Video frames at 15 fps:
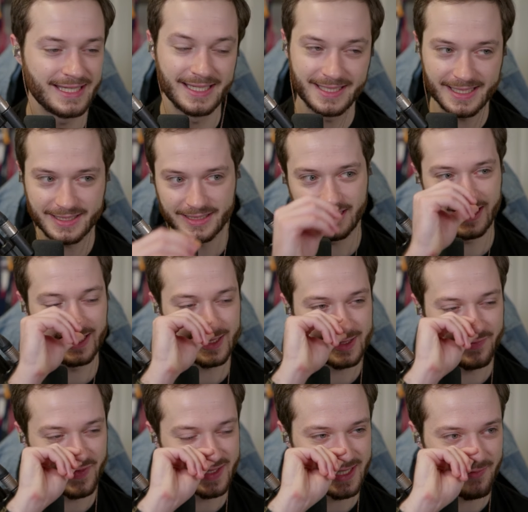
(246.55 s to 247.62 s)
It doesn't it doesn't
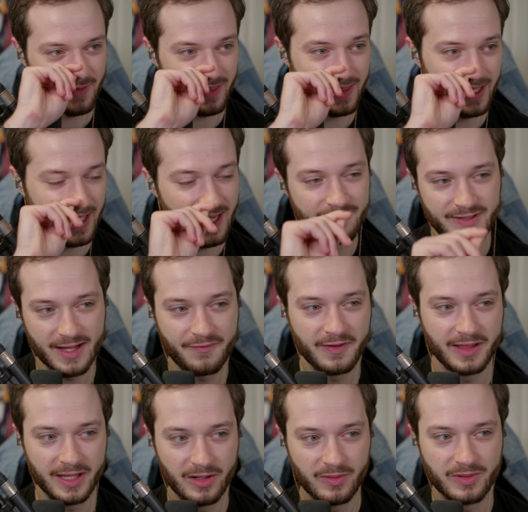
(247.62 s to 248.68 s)
fix everything. I've
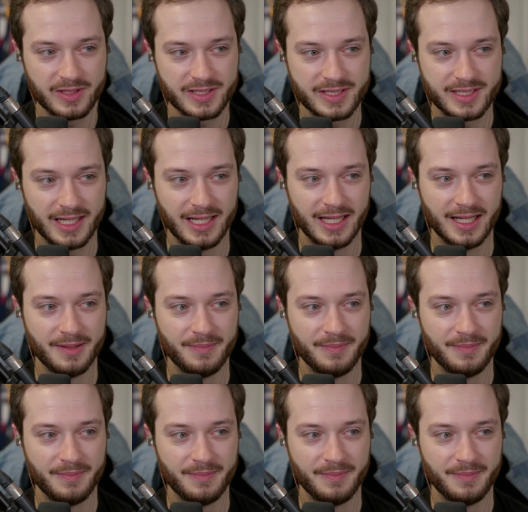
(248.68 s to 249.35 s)
definitely noticed uh,